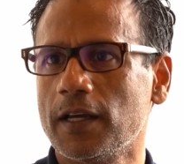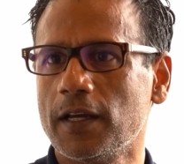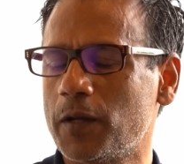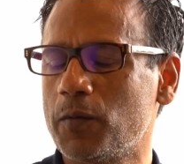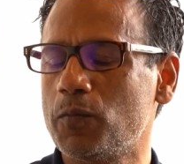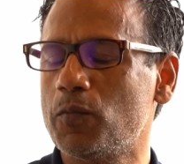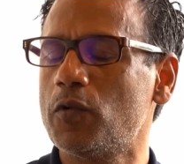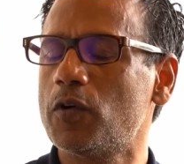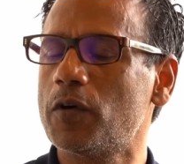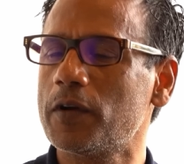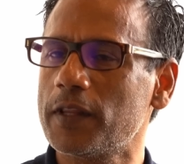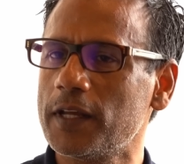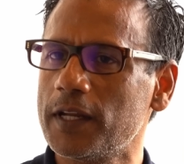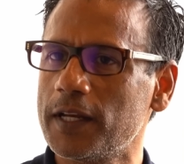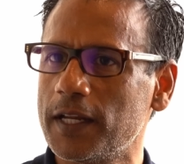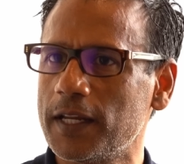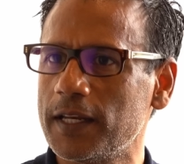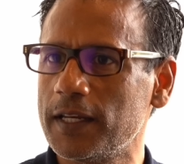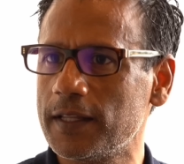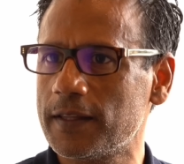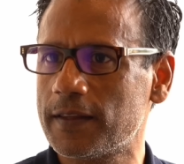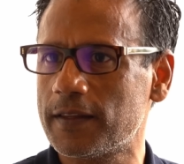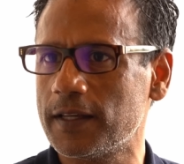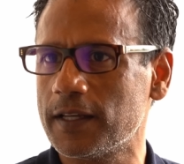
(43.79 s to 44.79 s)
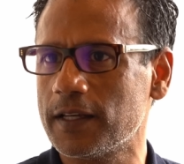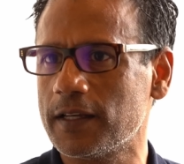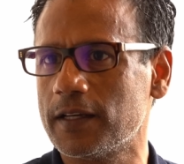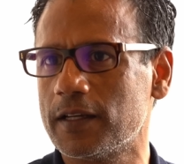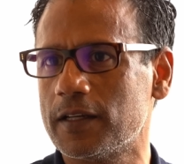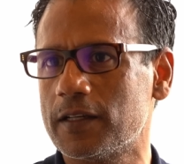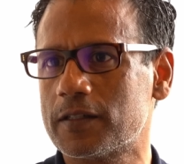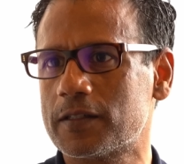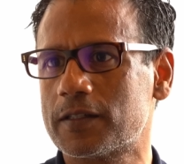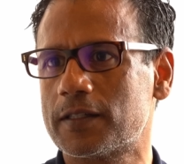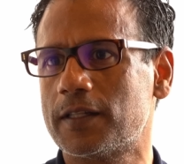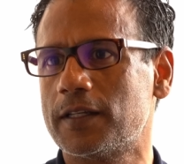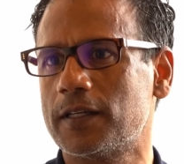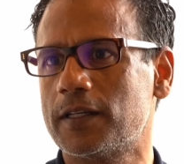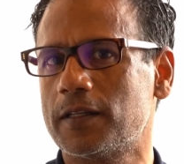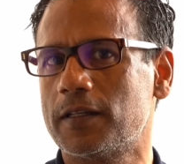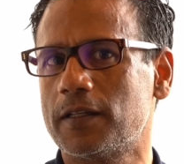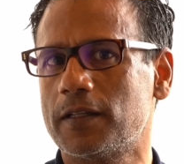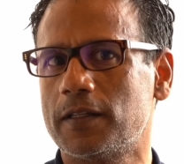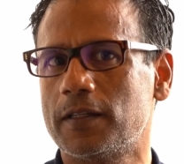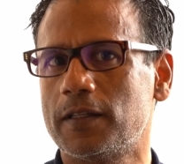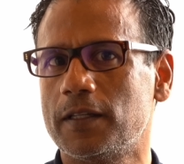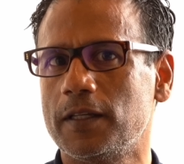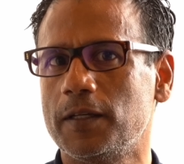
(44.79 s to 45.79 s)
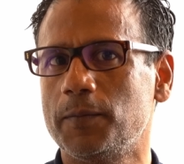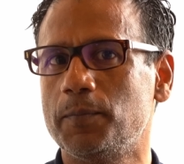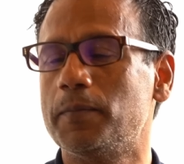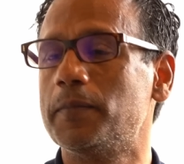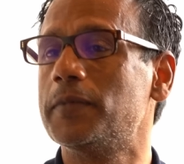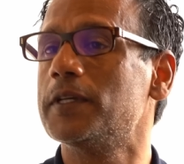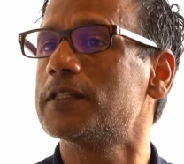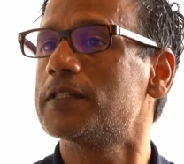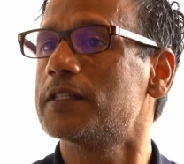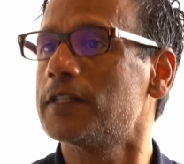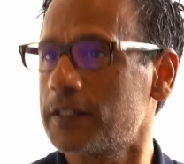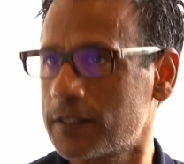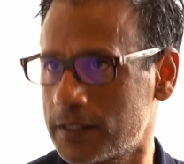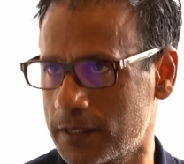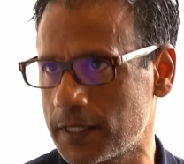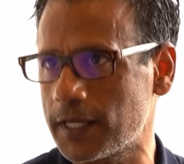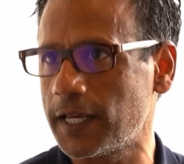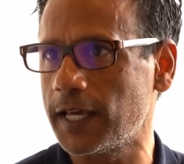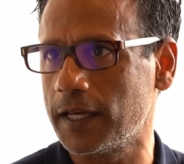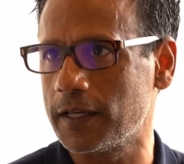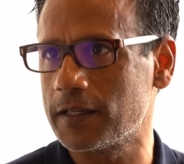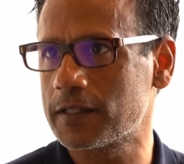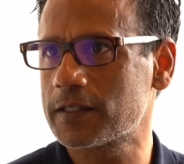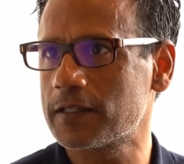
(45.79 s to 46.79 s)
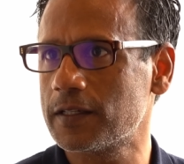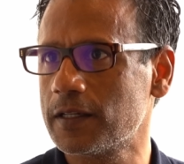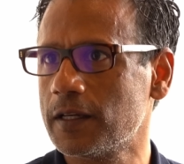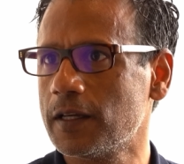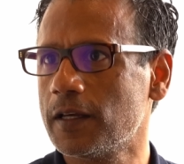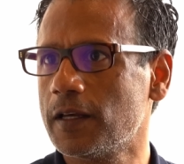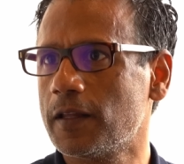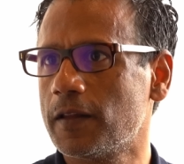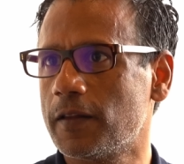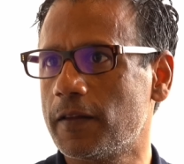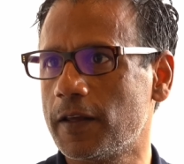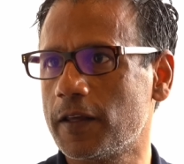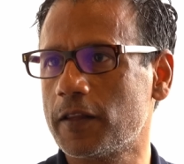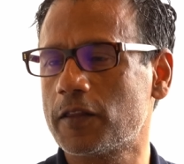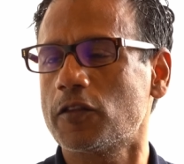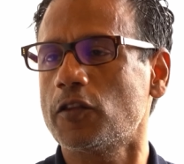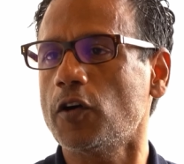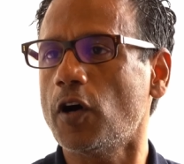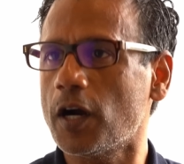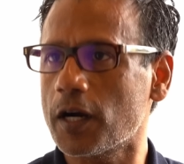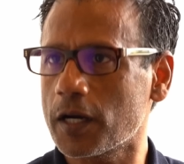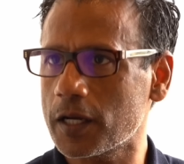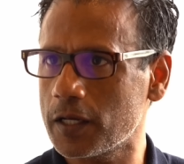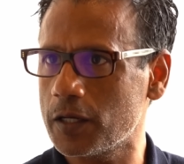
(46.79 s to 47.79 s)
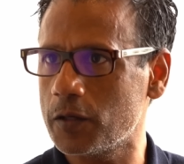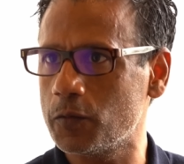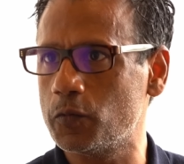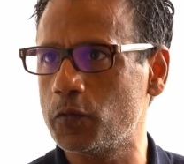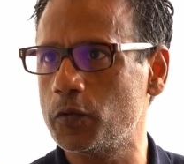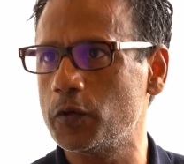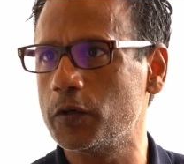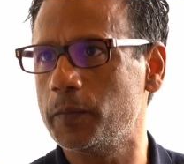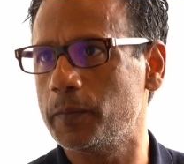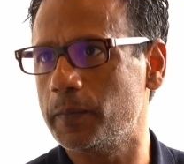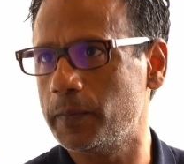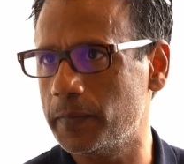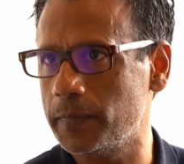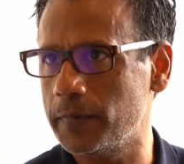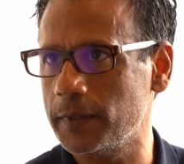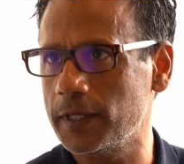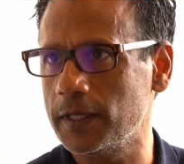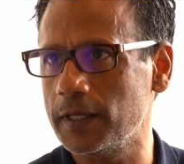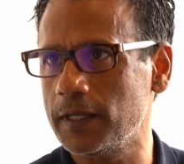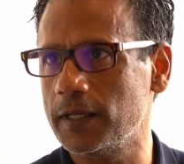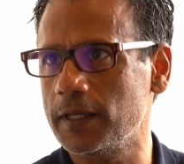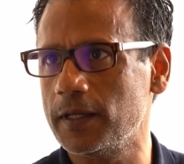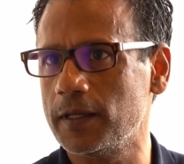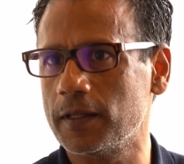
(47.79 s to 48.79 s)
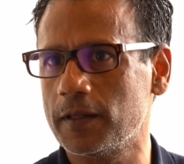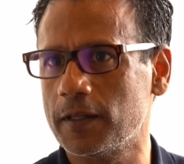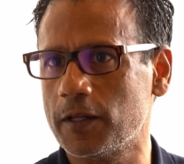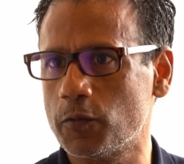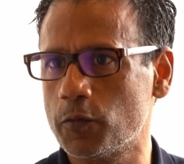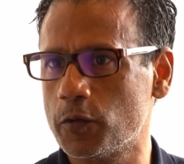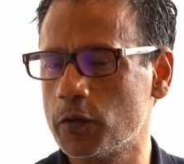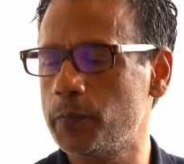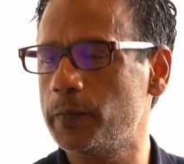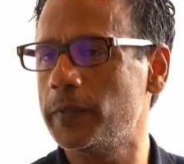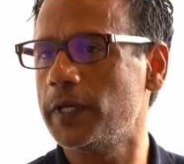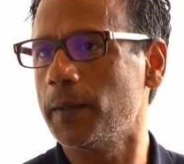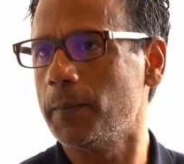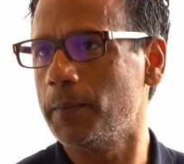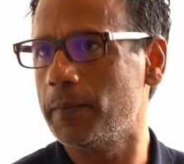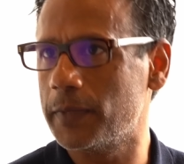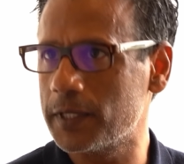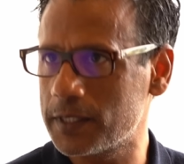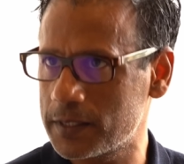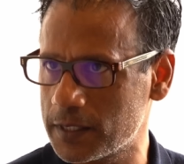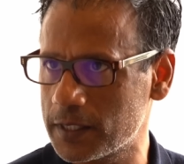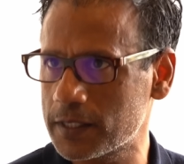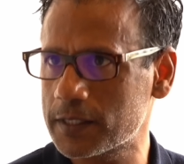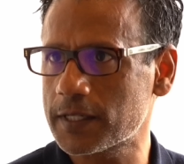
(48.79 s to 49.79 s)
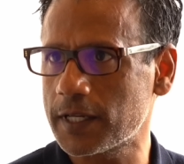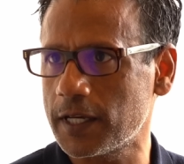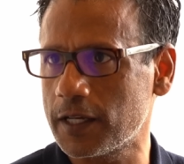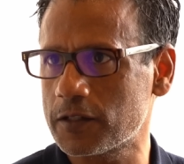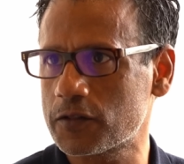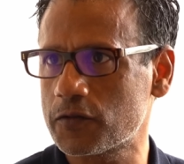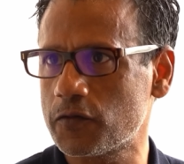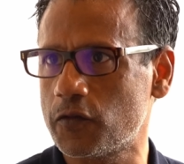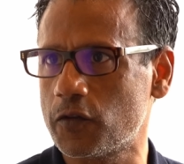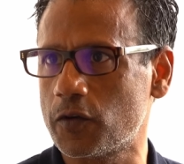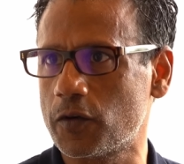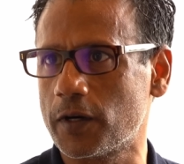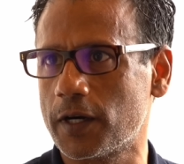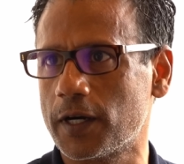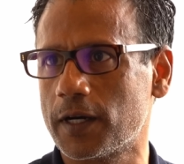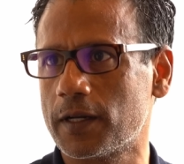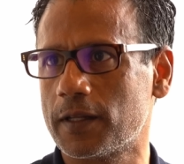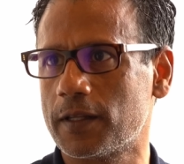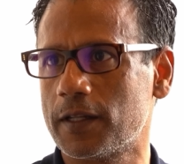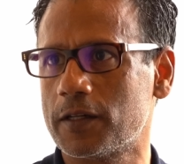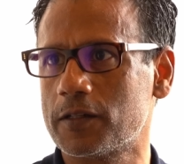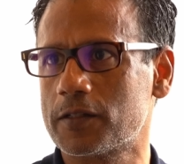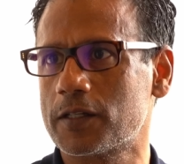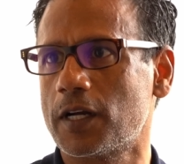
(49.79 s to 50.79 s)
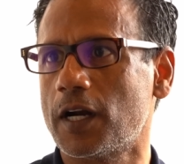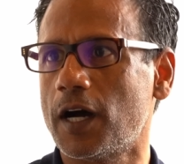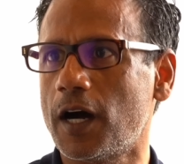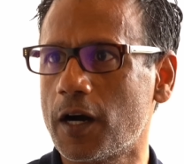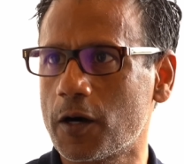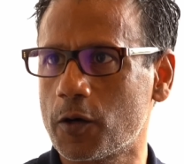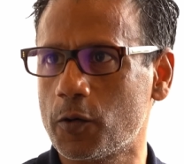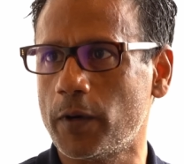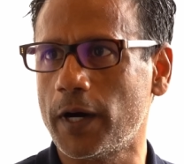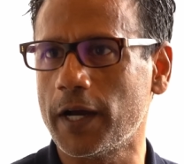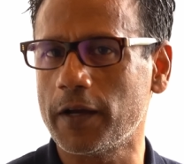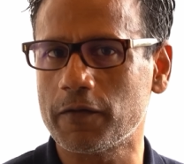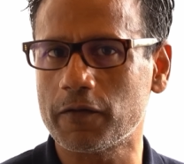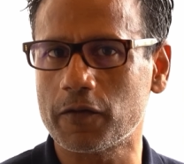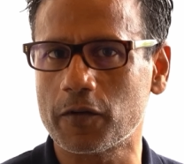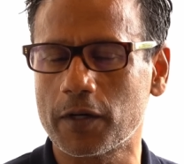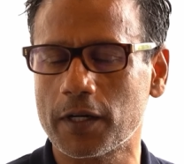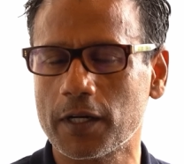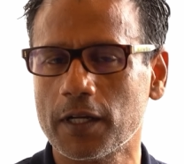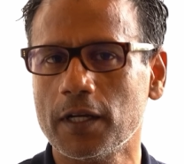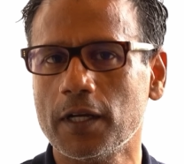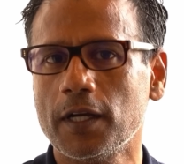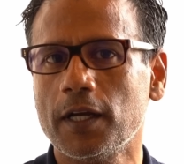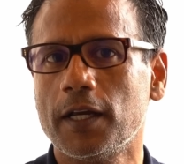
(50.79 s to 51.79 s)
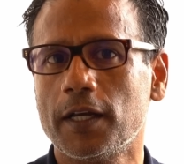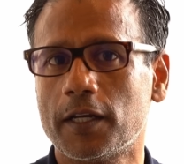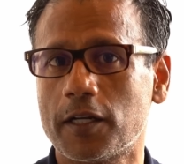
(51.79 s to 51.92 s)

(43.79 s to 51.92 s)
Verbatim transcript: And more than anything is the, the business case they thought it would be there would be a business case for it. There's an ROI for it.